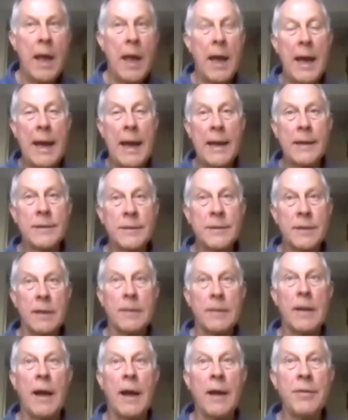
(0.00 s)
and
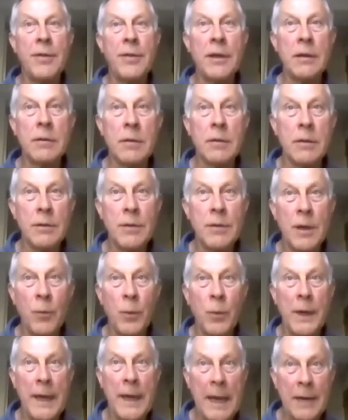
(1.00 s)
I think
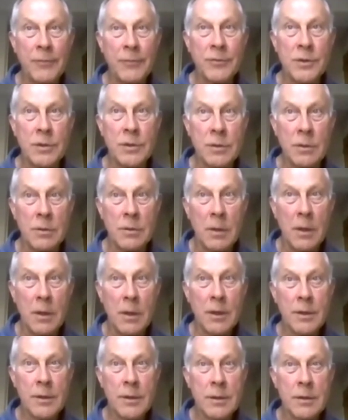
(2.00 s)
we have to
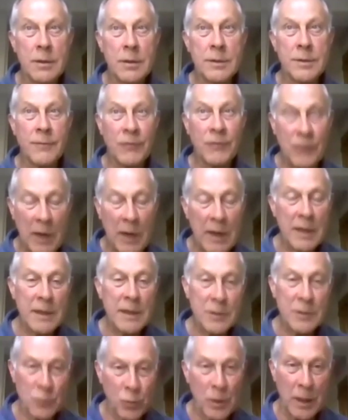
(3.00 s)

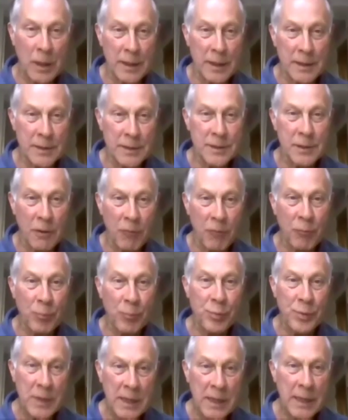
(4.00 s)
find ways of
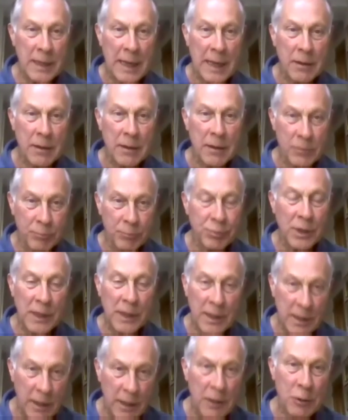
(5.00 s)
bringing
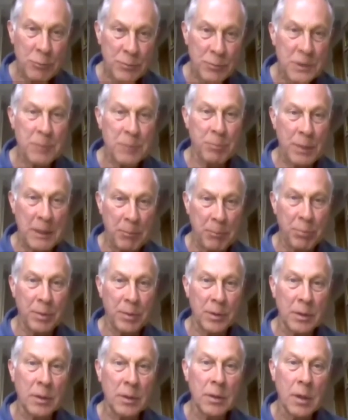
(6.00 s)
home to
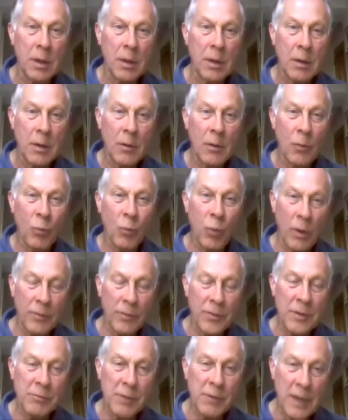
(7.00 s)
people what
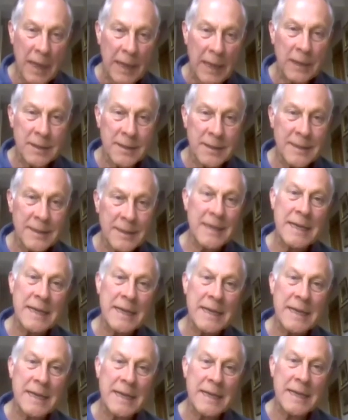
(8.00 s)
the reality
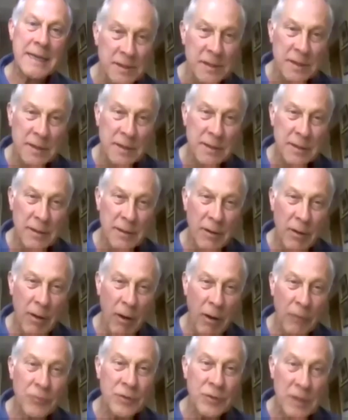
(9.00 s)
is
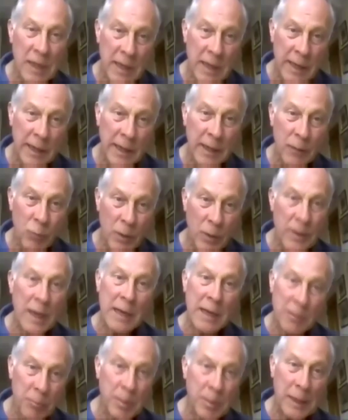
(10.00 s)
of dying
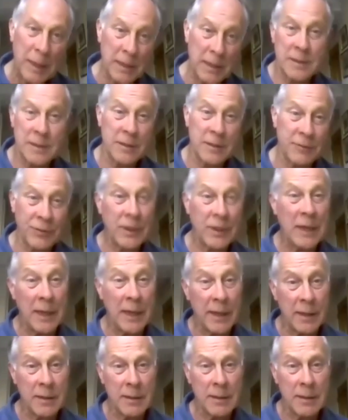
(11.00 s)
without palliative care.